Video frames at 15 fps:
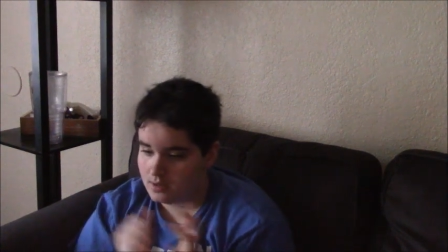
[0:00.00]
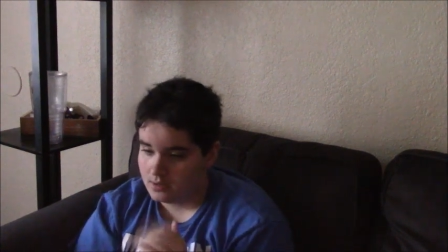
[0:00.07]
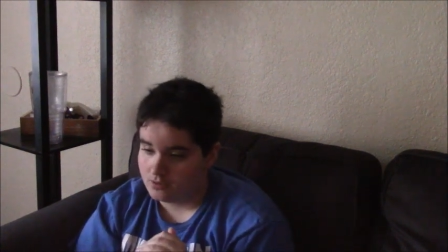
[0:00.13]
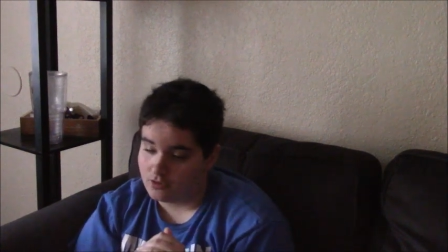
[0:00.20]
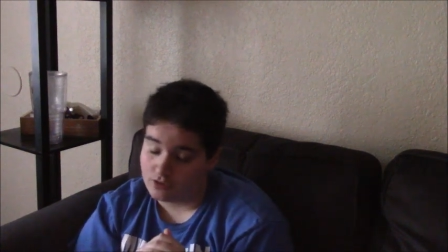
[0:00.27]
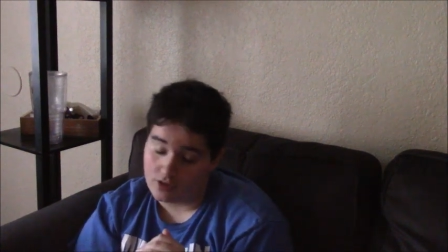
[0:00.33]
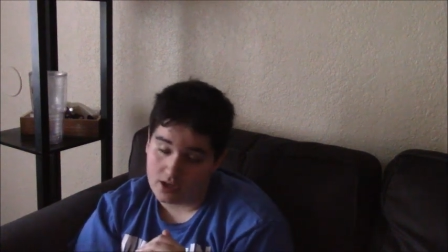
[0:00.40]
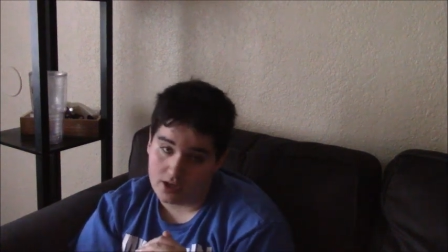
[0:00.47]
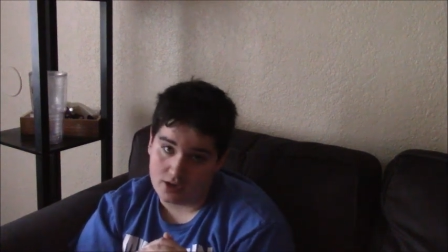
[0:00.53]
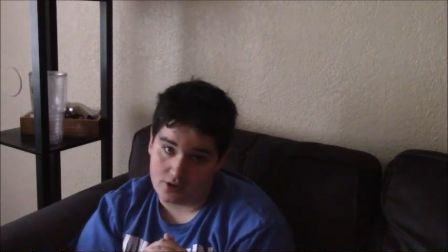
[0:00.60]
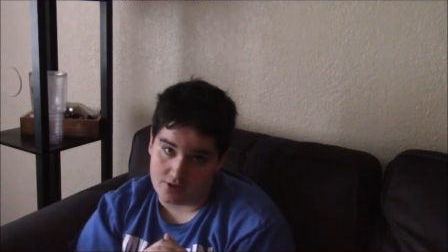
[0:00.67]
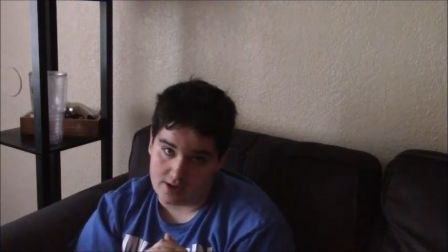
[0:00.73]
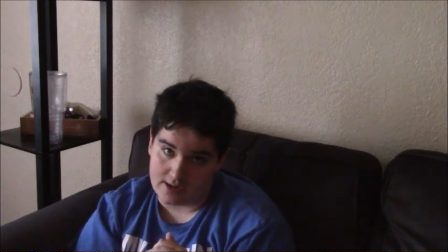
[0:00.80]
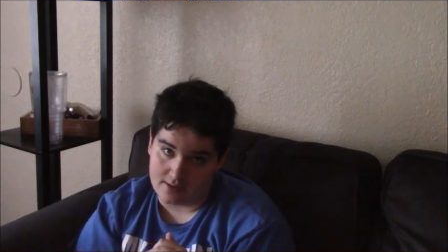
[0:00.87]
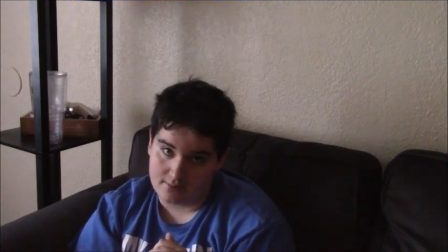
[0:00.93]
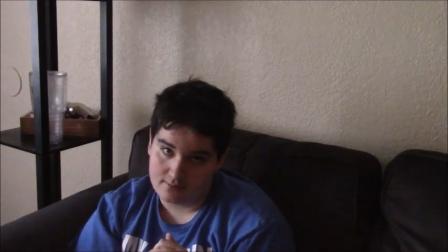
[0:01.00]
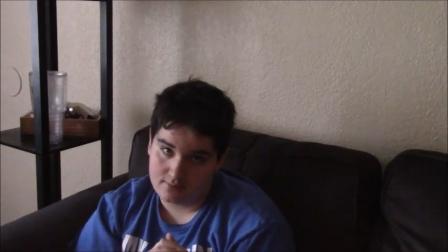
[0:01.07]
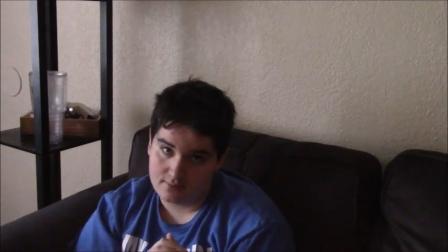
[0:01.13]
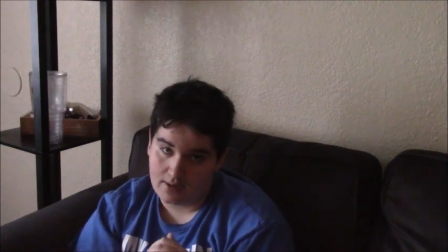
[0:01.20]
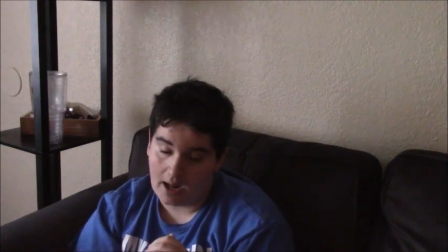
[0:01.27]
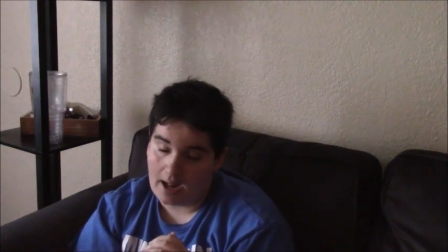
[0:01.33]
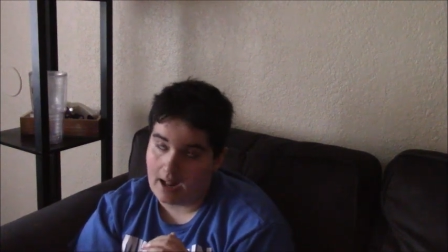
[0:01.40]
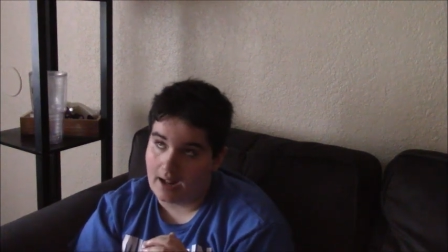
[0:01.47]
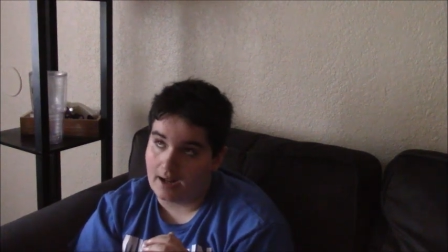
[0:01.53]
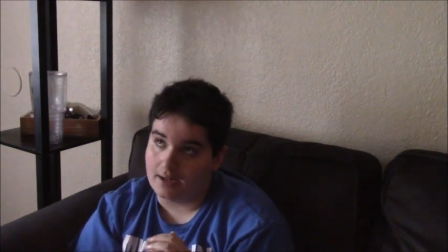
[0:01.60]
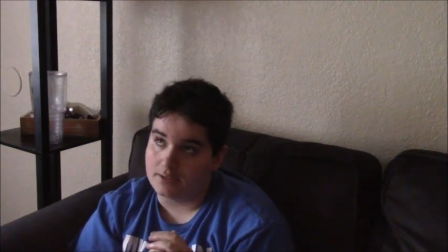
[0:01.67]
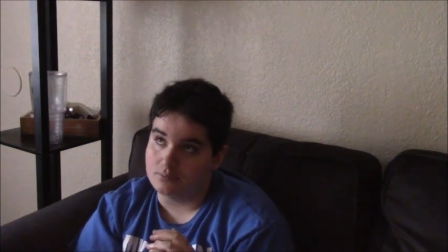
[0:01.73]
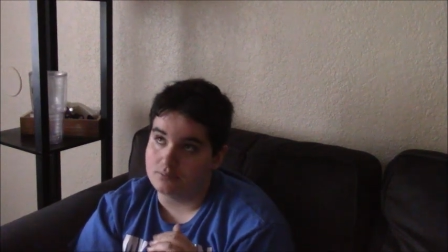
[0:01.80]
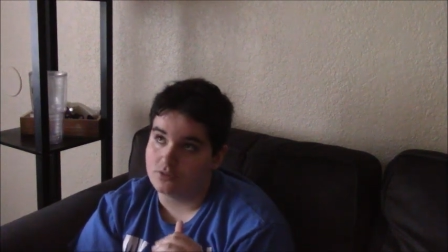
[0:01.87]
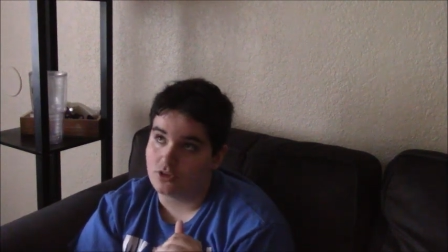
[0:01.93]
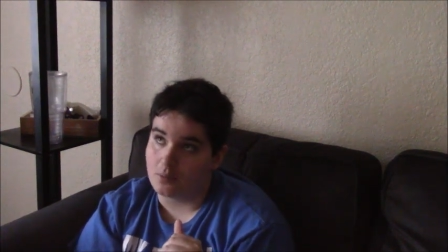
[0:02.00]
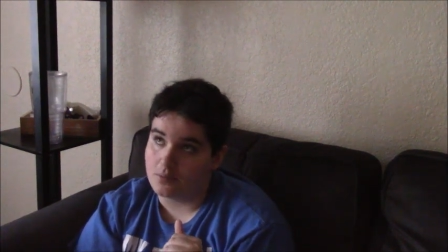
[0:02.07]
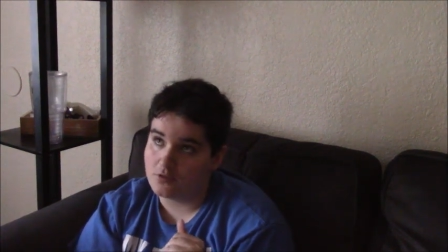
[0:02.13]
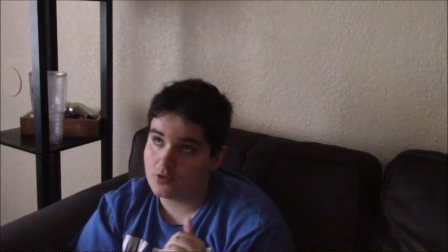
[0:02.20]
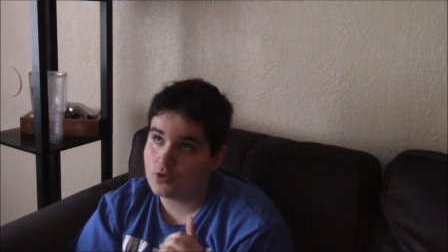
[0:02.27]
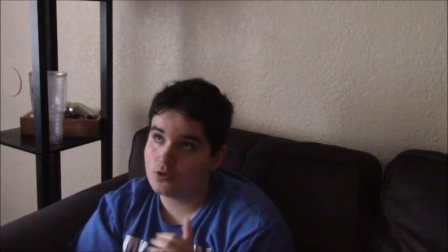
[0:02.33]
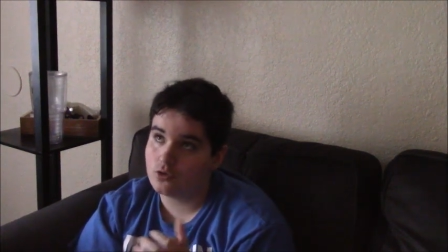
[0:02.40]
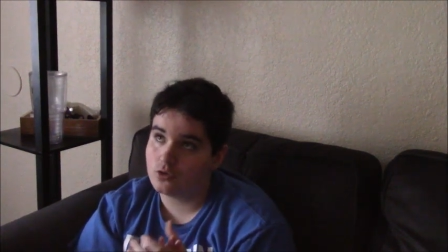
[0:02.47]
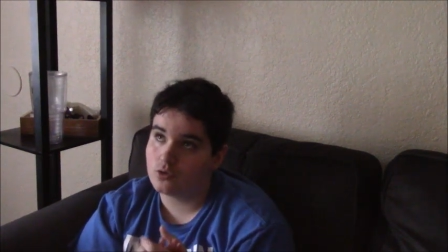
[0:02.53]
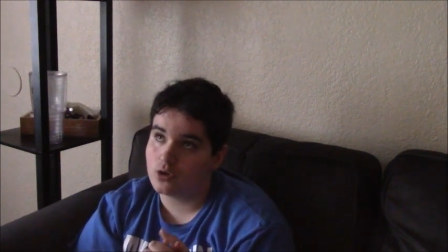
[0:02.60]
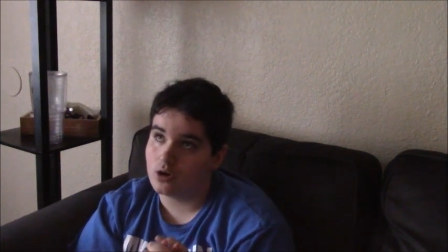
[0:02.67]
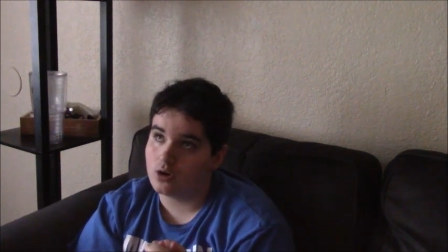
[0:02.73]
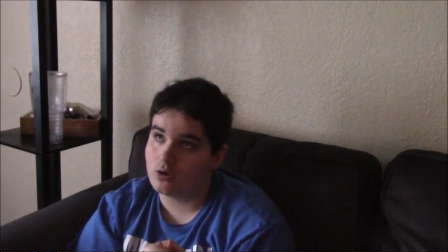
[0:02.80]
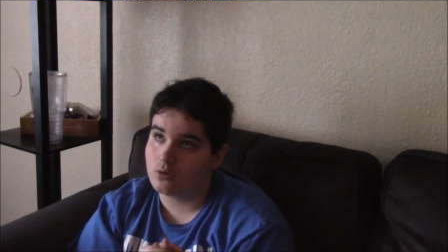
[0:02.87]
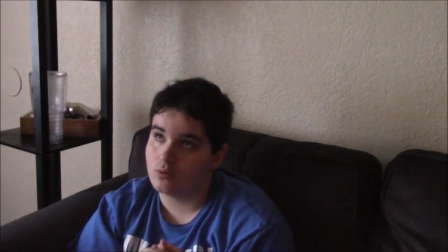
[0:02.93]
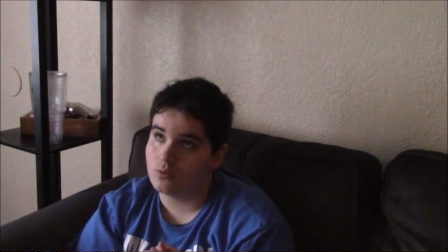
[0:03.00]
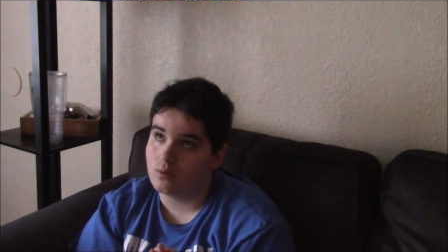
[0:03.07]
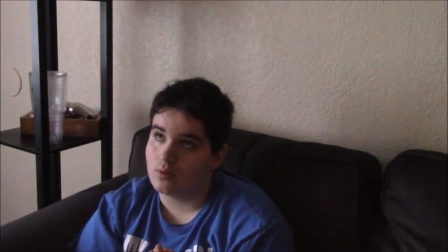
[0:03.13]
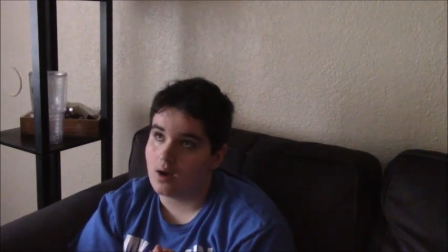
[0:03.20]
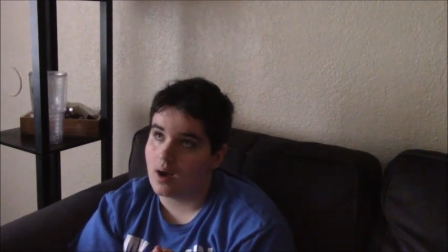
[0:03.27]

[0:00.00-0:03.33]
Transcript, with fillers: Just letting you know that. And some of you do know